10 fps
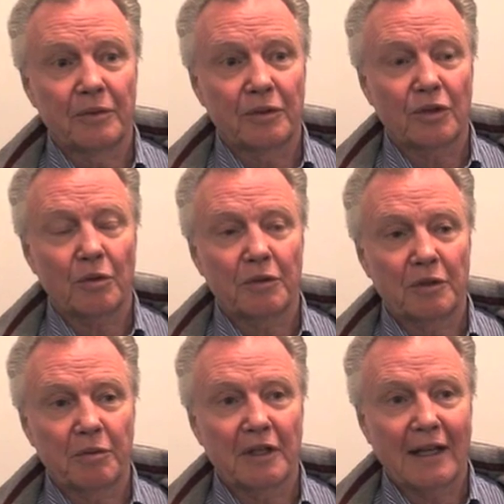determined
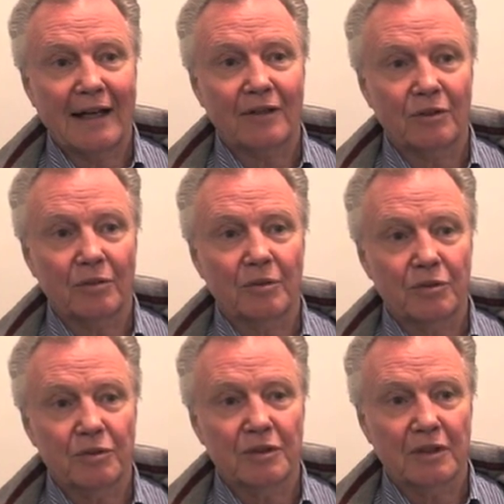to be an actor,
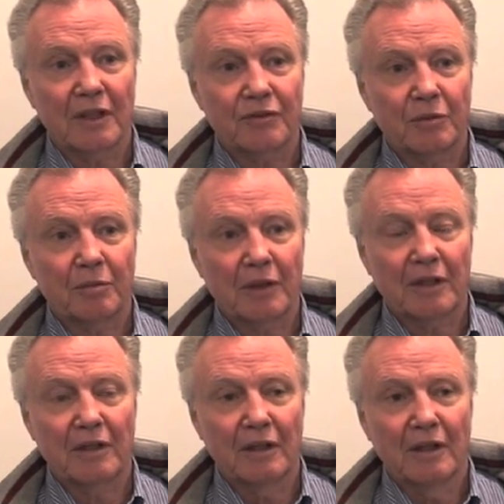which was after
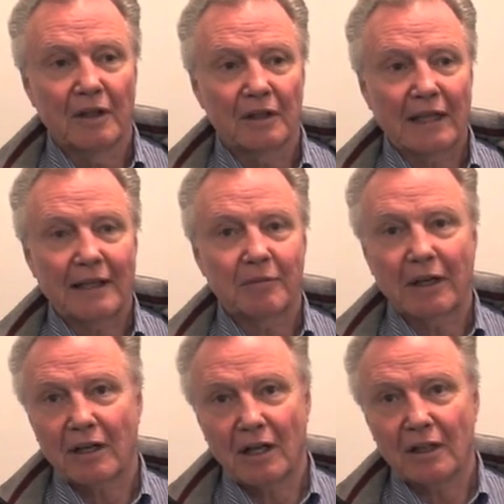late in
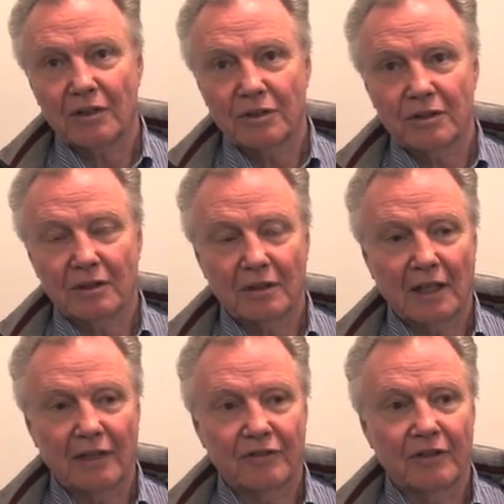my college
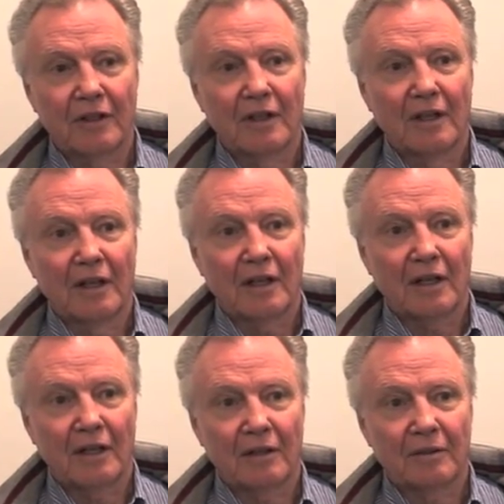life,
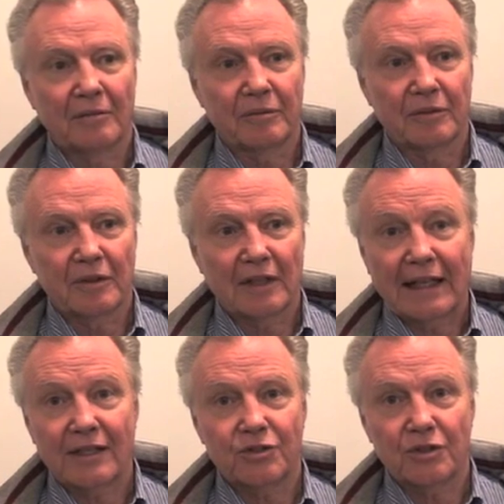the
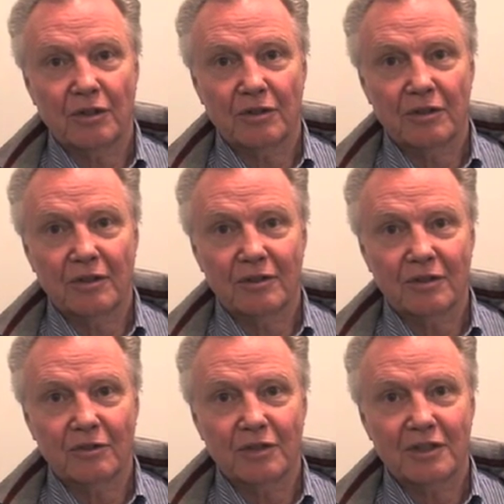last year or
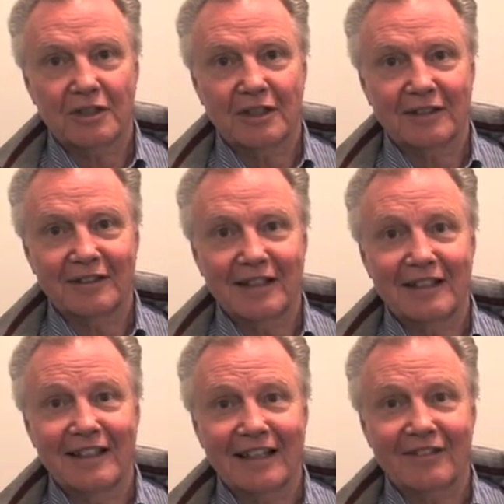so, just
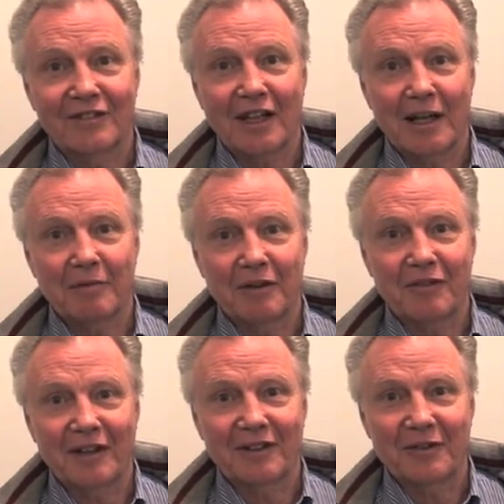in the nick of time, I
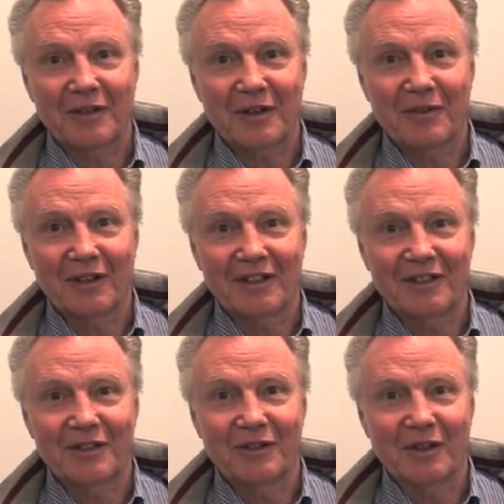found out what I wanted
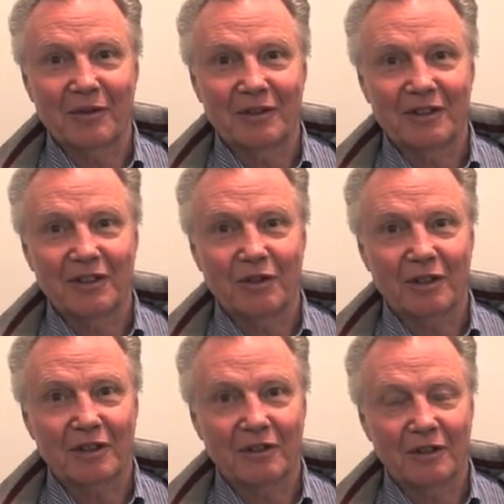to do, and I went to New
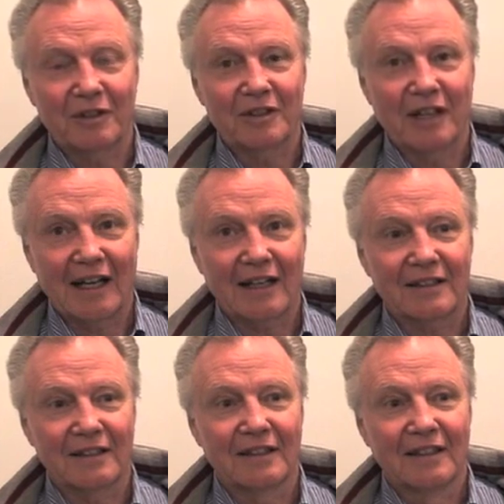York to learn to
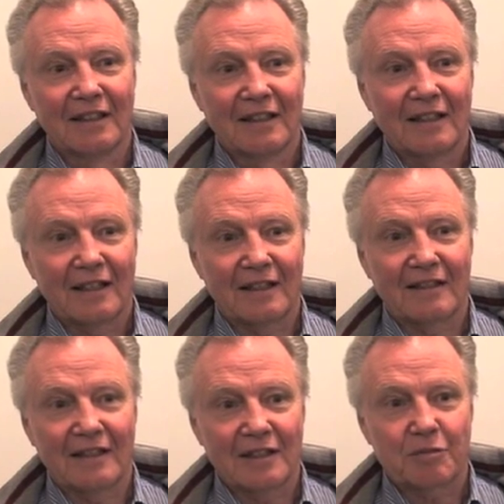act, and
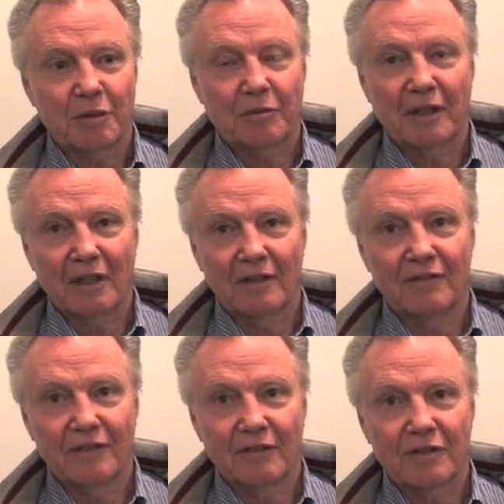that's been my
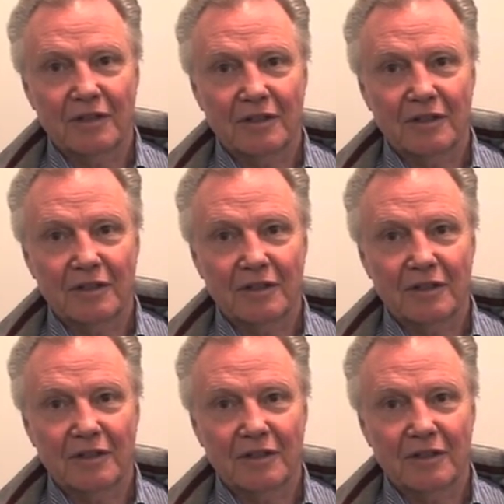love ever since.